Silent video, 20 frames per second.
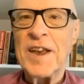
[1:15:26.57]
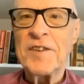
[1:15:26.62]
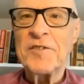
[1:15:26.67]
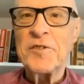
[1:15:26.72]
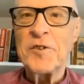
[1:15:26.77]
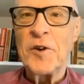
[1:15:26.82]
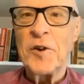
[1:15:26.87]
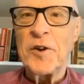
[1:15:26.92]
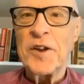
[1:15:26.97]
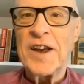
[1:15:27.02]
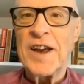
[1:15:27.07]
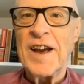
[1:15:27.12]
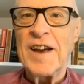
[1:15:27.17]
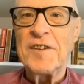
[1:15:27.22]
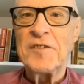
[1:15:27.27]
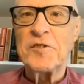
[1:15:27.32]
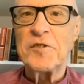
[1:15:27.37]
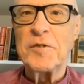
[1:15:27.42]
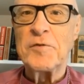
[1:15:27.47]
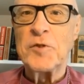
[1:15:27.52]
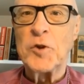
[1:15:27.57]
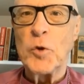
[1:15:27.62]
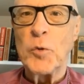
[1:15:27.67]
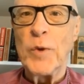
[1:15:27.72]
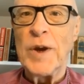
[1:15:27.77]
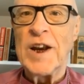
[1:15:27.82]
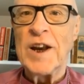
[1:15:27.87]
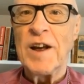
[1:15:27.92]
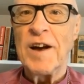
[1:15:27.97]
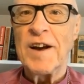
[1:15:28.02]
it's not a case of do
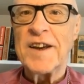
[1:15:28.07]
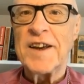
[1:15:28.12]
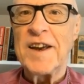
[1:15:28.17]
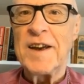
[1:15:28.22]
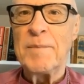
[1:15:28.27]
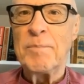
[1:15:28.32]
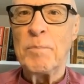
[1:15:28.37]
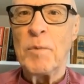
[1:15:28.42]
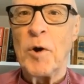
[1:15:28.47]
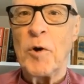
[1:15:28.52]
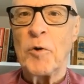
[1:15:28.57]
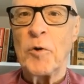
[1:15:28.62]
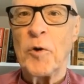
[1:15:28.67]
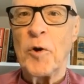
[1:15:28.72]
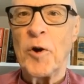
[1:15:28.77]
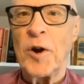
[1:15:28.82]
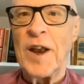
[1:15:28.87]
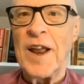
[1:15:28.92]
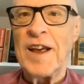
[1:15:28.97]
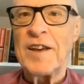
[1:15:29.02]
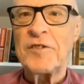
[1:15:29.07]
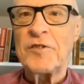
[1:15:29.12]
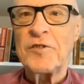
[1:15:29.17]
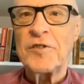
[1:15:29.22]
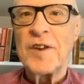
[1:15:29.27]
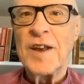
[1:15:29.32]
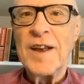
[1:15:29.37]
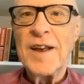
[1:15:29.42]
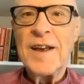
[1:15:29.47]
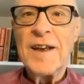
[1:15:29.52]
we like it more or
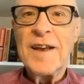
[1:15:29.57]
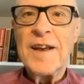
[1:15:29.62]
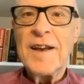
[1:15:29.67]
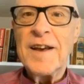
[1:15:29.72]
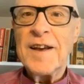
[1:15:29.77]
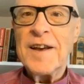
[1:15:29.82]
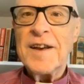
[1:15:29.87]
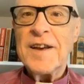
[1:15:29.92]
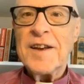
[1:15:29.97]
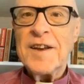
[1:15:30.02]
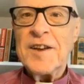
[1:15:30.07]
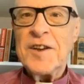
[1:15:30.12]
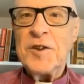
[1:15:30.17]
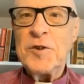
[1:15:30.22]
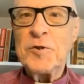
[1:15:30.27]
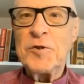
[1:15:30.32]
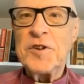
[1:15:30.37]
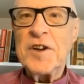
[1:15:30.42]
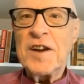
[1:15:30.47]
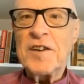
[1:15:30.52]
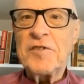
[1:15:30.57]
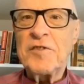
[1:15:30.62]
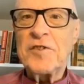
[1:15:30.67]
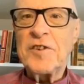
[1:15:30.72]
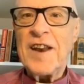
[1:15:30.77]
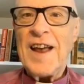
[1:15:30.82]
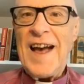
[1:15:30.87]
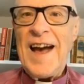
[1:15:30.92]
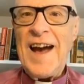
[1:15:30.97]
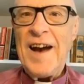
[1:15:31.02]
less. You
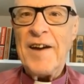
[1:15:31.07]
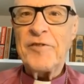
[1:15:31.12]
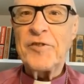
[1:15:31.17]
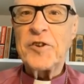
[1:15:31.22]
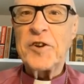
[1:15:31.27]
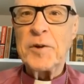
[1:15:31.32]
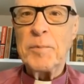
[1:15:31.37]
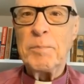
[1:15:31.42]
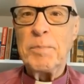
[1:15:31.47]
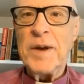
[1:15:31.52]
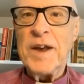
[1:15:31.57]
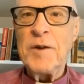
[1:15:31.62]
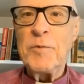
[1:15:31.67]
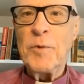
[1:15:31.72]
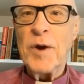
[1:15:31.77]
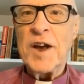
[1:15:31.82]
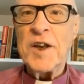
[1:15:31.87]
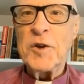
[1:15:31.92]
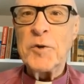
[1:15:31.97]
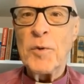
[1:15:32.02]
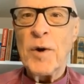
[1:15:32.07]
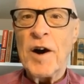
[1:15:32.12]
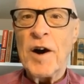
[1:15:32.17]
just have to be where you